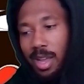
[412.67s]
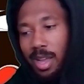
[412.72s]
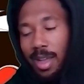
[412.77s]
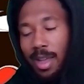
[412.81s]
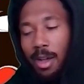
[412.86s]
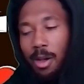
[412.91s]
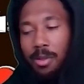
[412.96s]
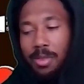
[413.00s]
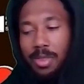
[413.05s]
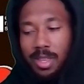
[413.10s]

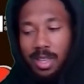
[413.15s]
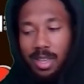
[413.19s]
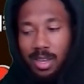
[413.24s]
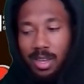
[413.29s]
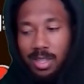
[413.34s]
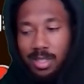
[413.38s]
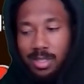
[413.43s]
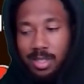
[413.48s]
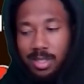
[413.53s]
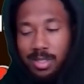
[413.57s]
healthy and
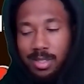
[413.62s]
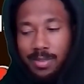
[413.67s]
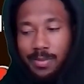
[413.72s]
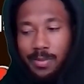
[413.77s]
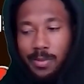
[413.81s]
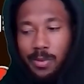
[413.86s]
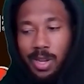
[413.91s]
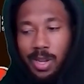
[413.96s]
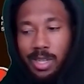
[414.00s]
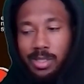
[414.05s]
consistent
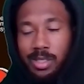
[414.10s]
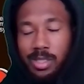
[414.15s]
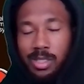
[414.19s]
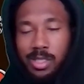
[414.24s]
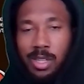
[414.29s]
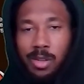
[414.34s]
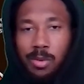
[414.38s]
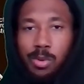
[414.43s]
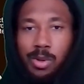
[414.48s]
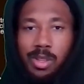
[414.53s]

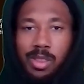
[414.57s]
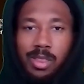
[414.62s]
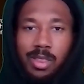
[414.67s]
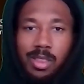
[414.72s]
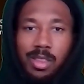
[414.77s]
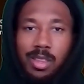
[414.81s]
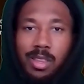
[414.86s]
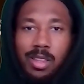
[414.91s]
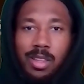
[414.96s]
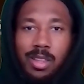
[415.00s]
relationship with
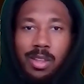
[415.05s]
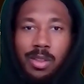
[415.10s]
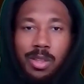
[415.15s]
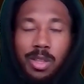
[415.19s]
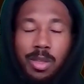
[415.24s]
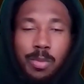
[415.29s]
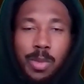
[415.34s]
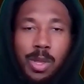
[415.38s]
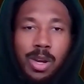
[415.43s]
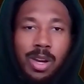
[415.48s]
the
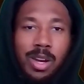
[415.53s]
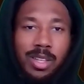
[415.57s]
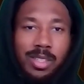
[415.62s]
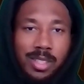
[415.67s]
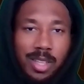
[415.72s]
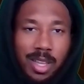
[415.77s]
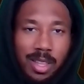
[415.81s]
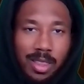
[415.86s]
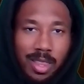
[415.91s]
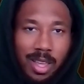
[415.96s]
communities
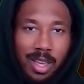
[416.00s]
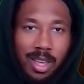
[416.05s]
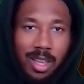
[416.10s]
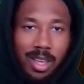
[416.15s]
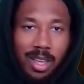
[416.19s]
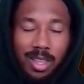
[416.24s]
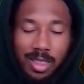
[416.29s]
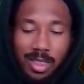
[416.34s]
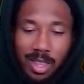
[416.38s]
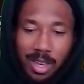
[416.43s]
that they
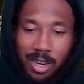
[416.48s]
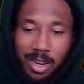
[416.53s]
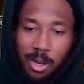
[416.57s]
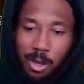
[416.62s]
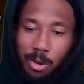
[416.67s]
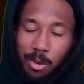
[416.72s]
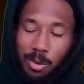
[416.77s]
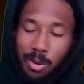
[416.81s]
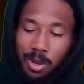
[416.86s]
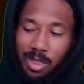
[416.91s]

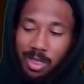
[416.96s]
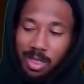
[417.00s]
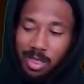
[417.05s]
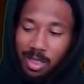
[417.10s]
deal with.